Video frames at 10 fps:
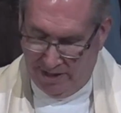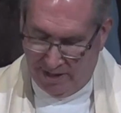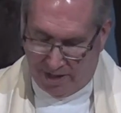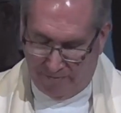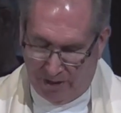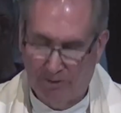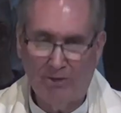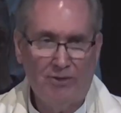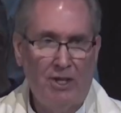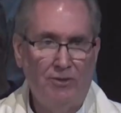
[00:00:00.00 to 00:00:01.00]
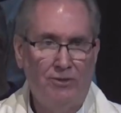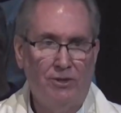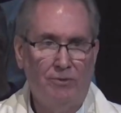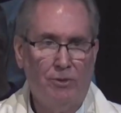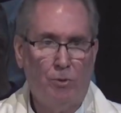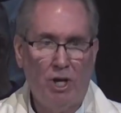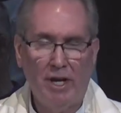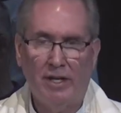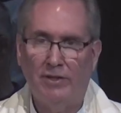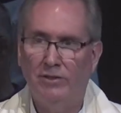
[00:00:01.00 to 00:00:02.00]
I felt a sense of
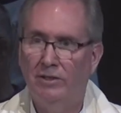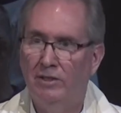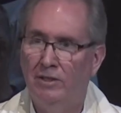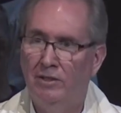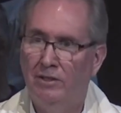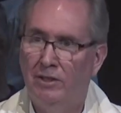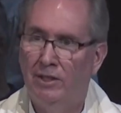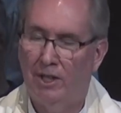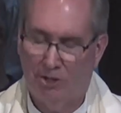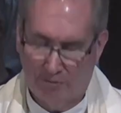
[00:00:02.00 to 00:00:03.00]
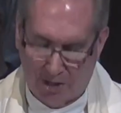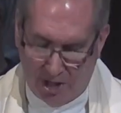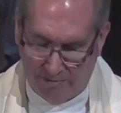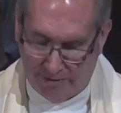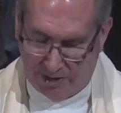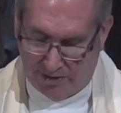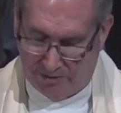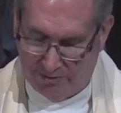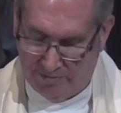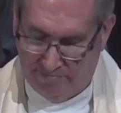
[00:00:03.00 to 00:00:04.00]
quiet and of confidence.